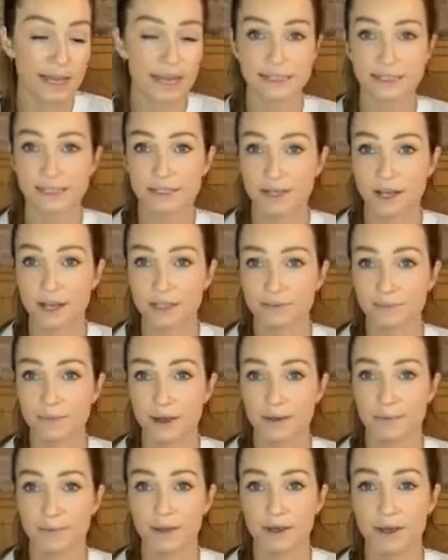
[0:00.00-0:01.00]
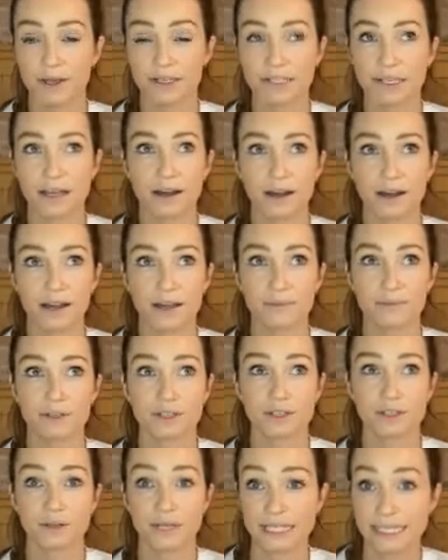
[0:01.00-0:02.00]
exercise might be a time
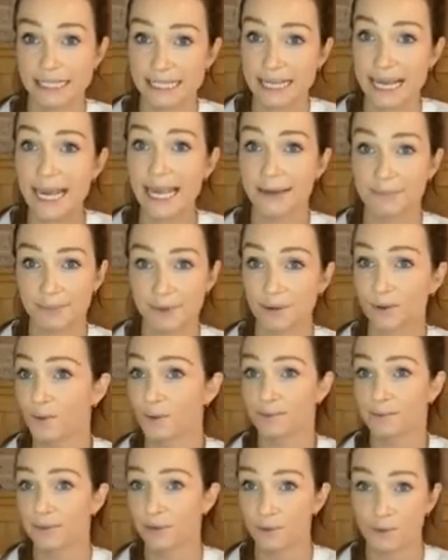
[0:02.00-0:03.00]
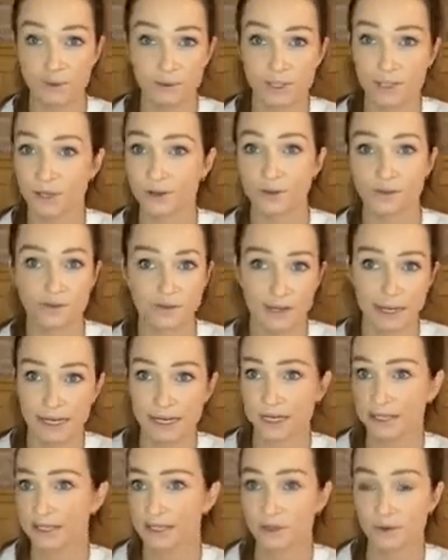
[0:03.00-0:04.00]
to escape your thoughts and your
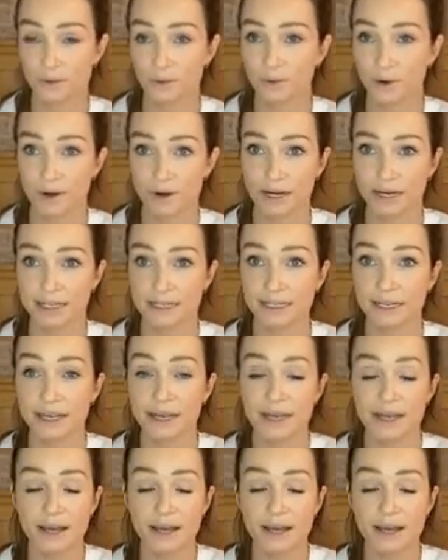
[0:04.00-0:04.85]
feelings and your worries,